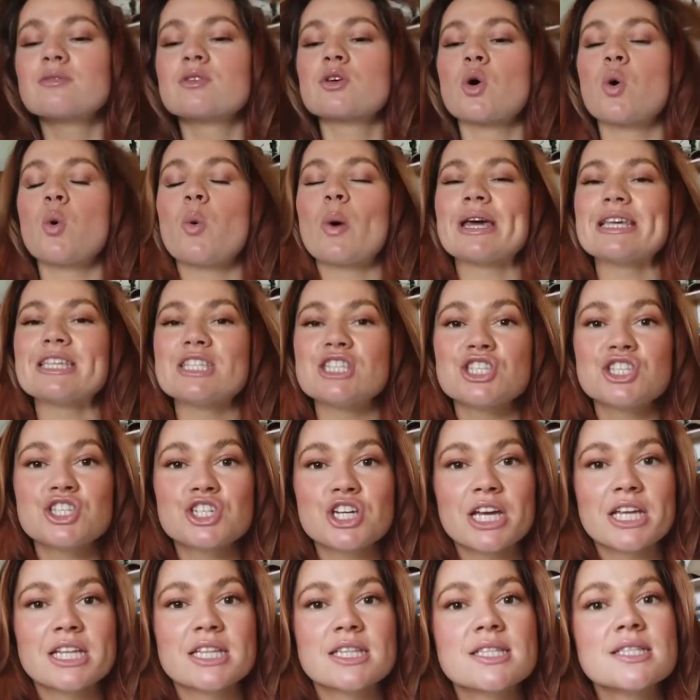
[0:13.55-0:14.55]

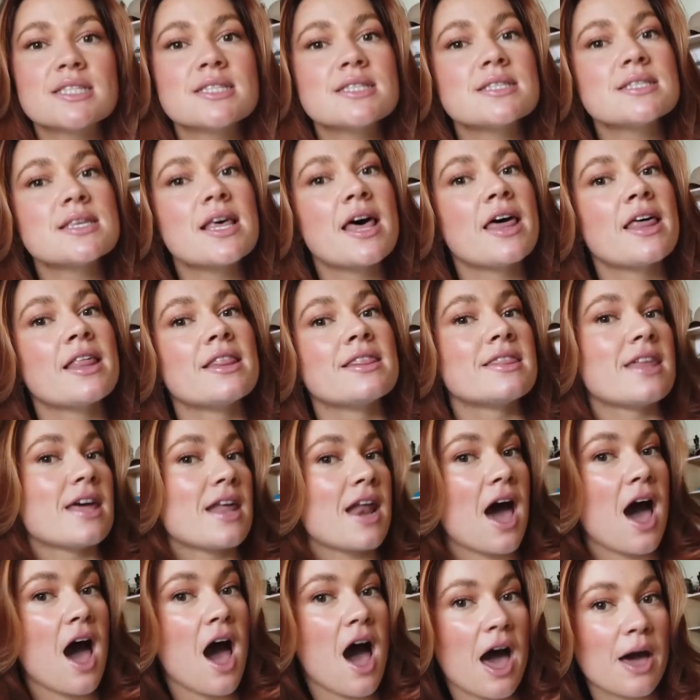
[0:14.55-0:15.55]
questions
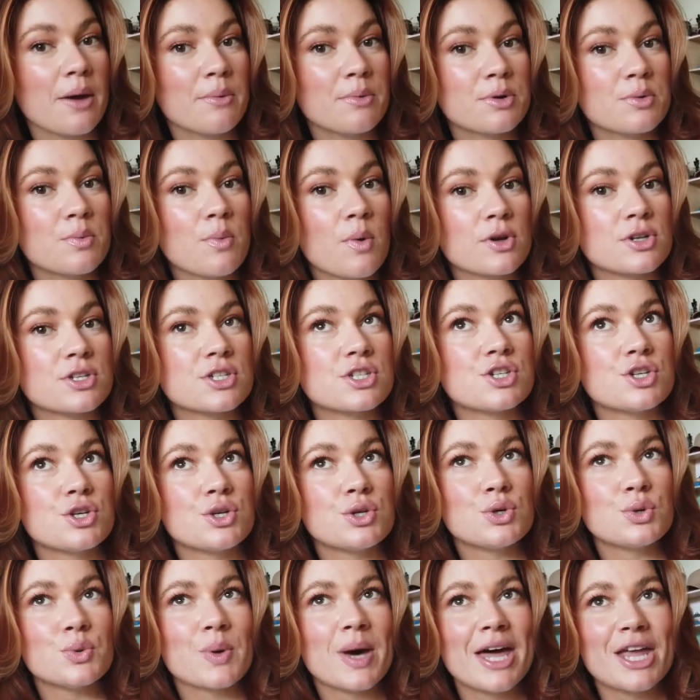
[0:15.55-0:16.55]
that I would want
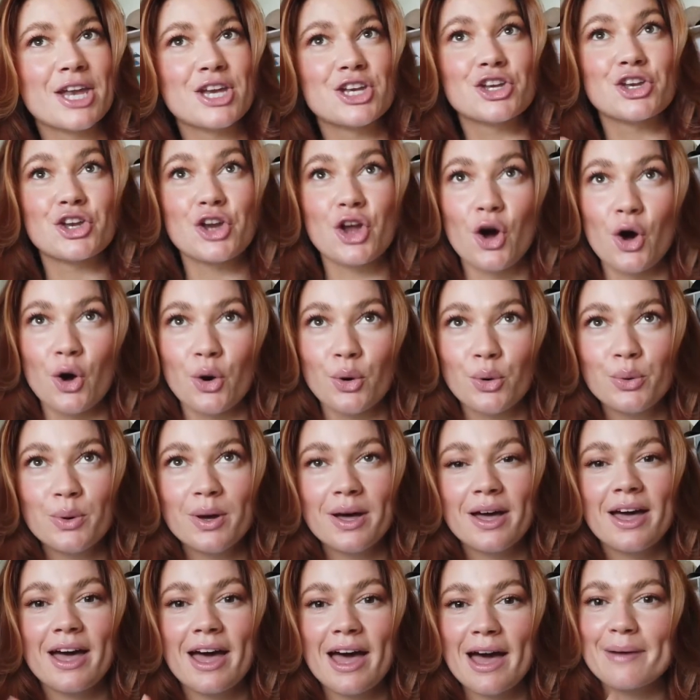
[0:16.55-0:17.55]
to know
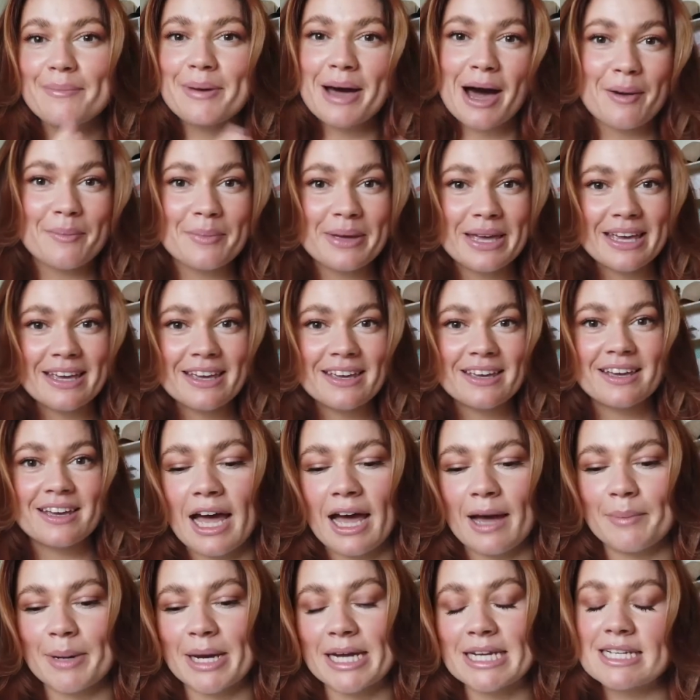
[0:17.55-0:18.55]
about me.
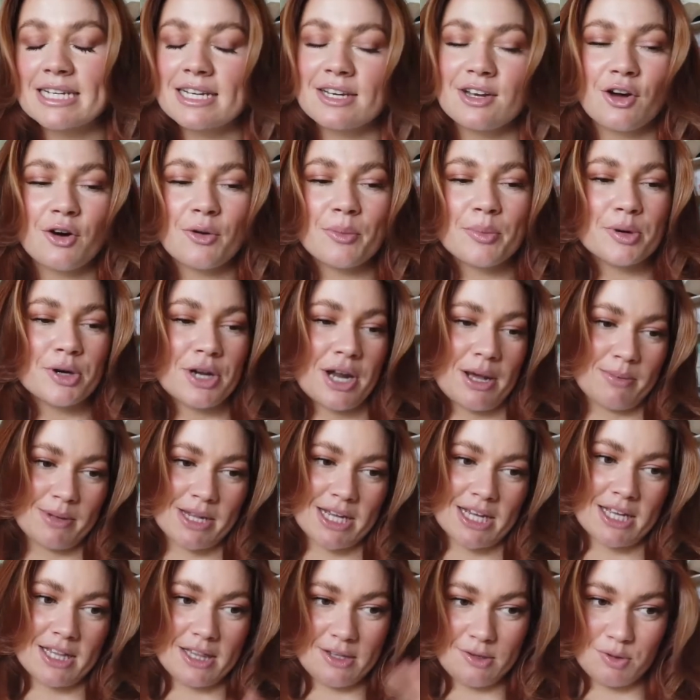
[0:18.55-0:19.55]
I did not put up
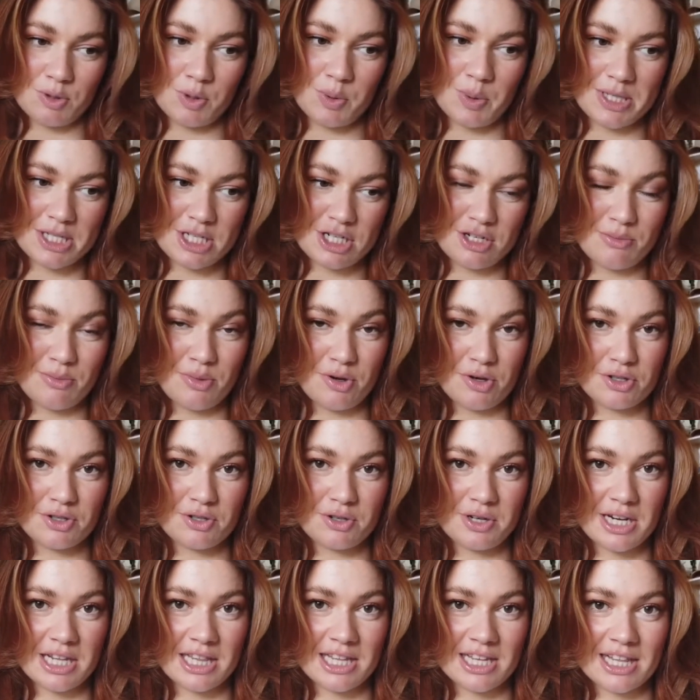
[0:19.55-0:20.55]
like a little question box
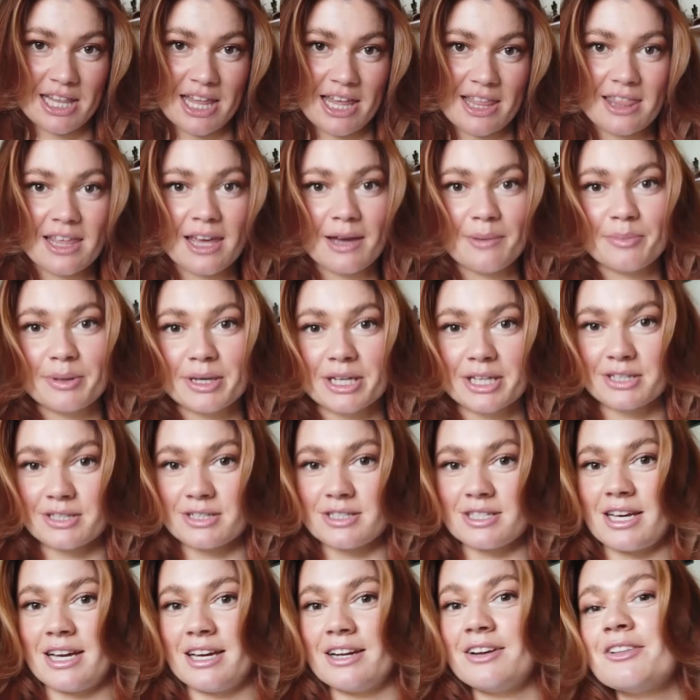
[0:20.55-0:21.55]
or anything like that
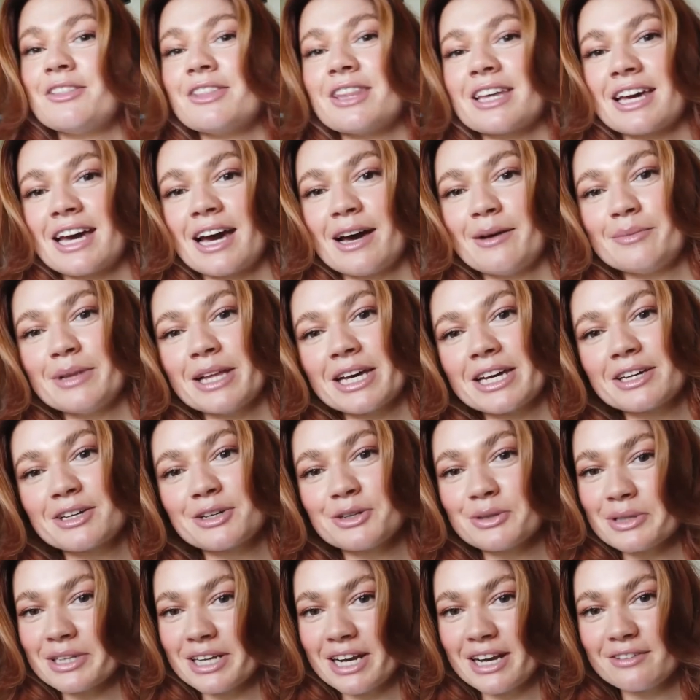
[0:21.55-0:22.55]
because I don't think I'm like
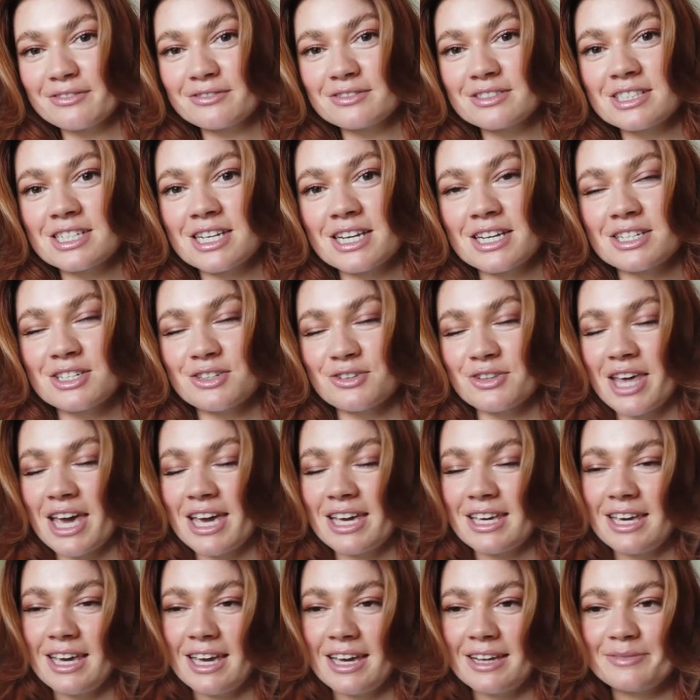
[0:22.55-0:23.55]
cool enough to do
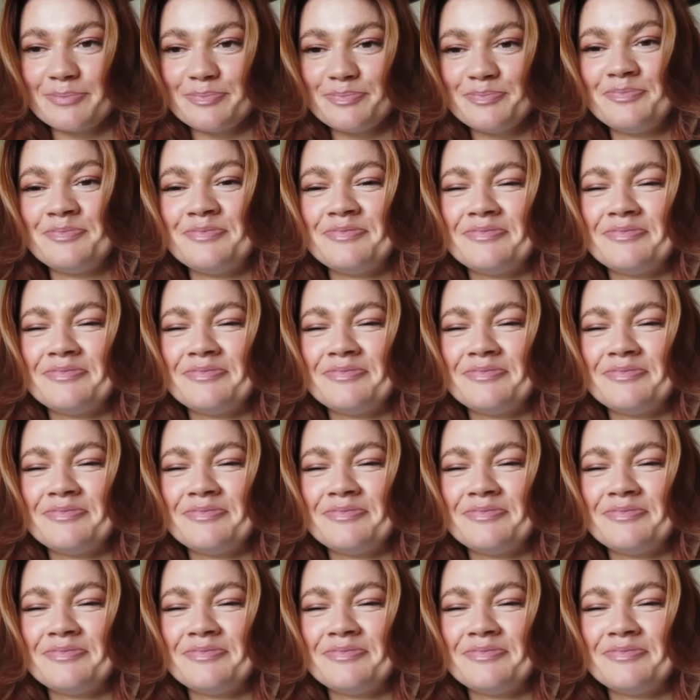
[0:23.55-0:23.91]
that yet.